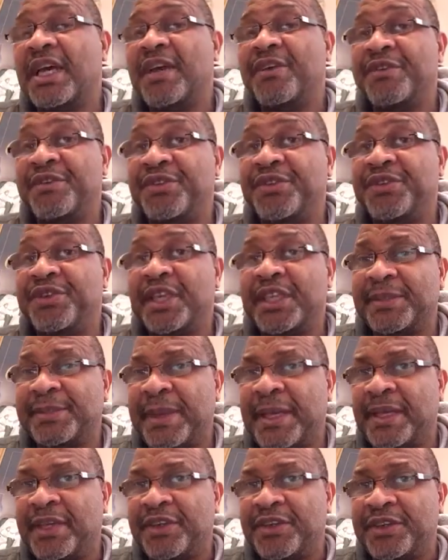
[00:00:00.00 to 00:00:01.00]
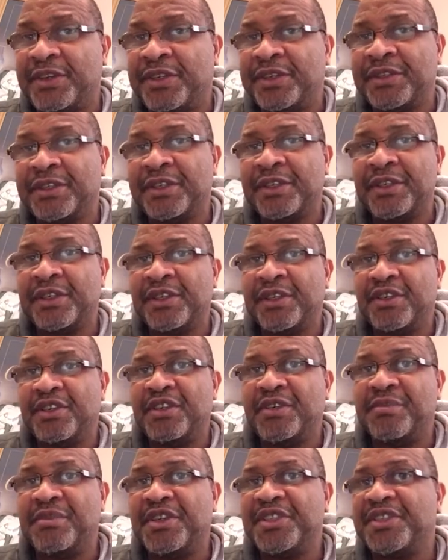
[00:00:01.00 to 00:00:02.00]
Uh, reduce your expenditures?
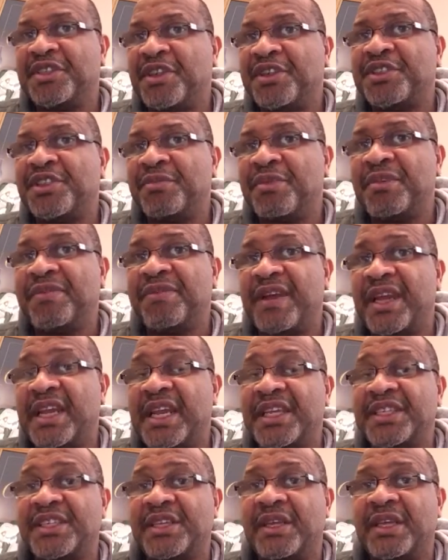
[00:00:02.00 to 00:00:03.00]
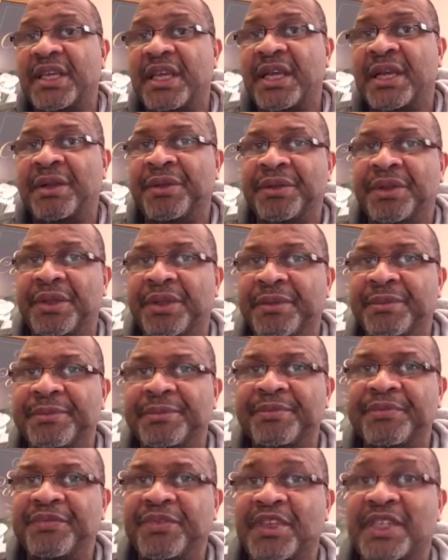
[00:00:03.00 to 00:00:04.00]
You must also be financially healthy,
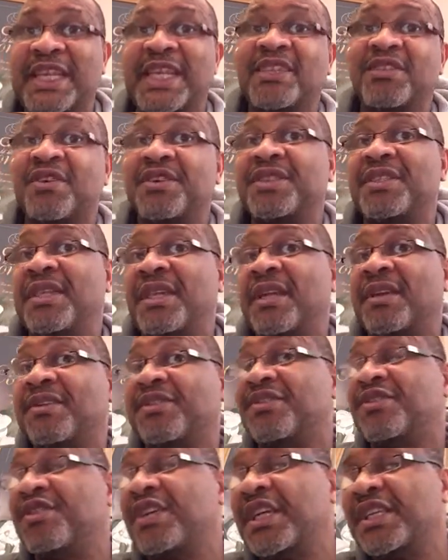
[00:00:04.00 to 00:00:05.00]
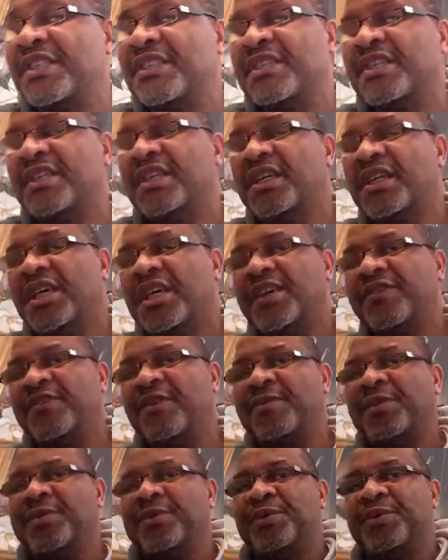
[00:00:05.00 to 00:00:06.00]
because that causes a lot of stress
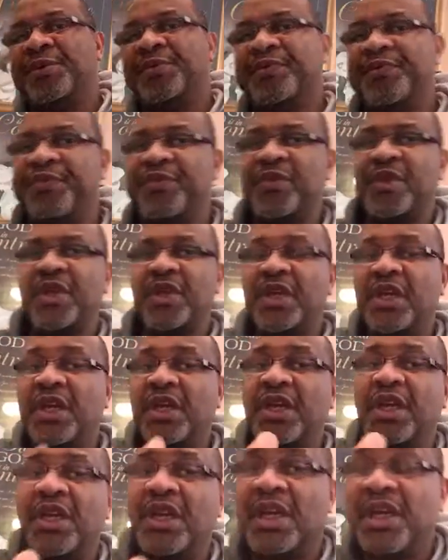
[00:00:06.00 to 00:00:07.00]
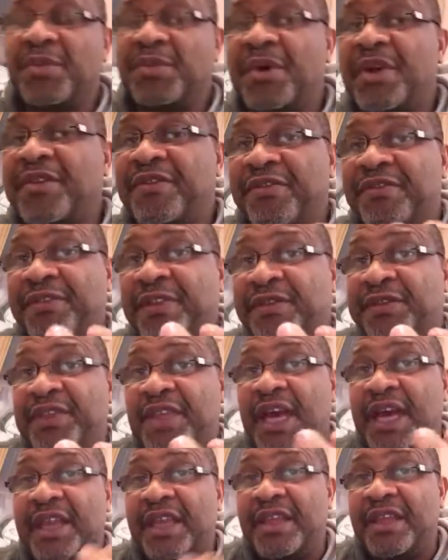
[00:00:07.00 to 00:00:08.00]
for people. But the
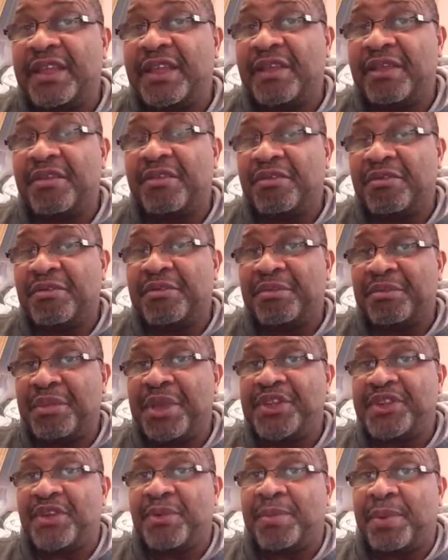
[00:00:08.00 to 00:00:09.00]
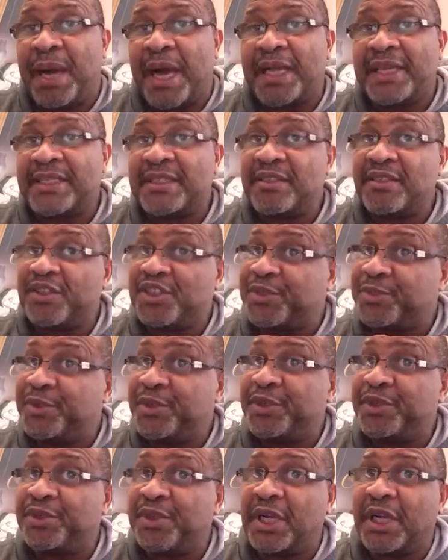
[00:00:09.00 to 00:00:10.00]
fifth and the major part is your
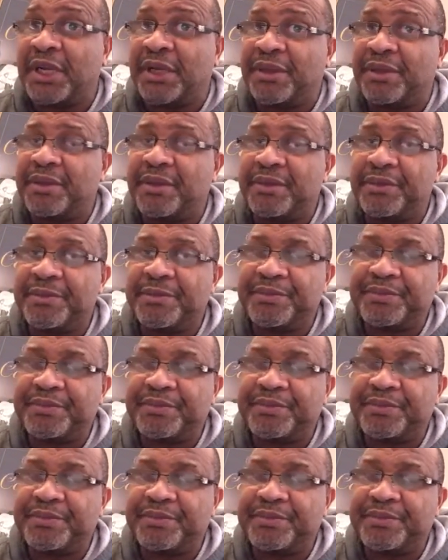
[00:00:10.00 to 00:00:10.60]
spiritual health.